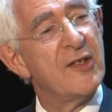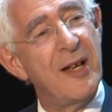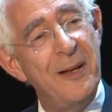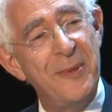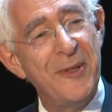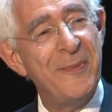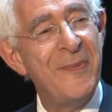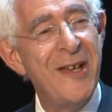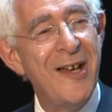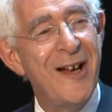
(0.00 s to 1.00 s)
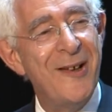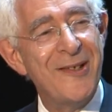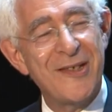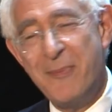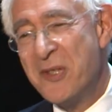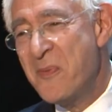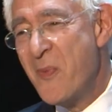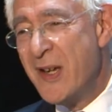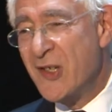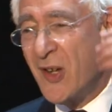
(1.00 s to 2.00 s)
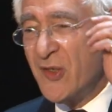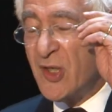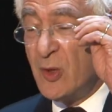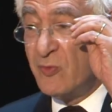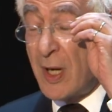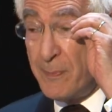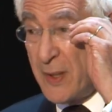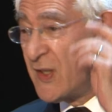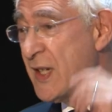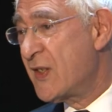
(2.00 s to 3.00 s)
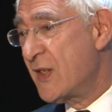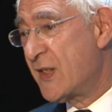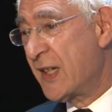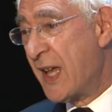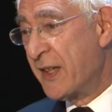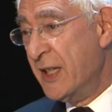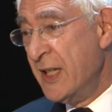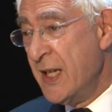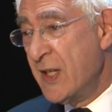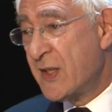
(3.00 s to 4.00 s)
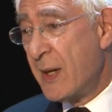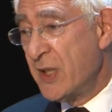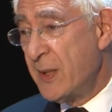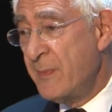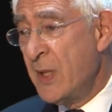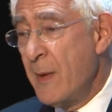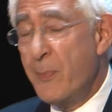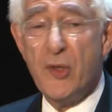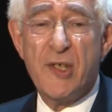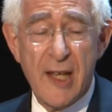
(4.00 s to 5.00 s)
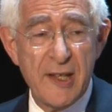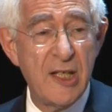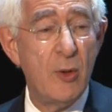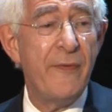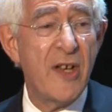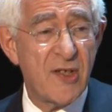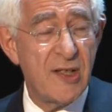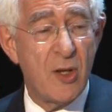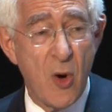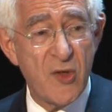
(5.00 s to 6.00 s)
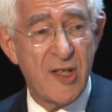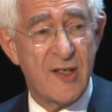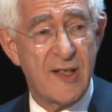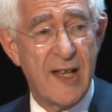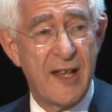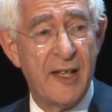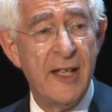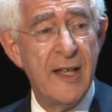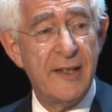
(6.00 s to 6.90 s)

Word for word: Some of them, uh, some of them went on to run businesses together. Some of them put together university courses together.